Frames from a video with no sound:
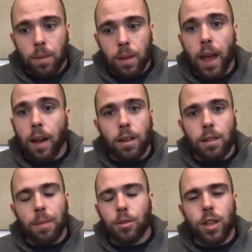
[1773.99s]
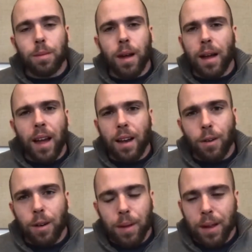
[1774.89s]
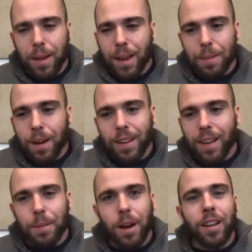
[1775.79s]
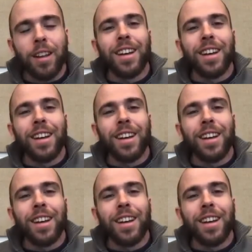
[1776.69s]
Yeah, because I'm cheap. I, I don't want to pay anybody any money. I don't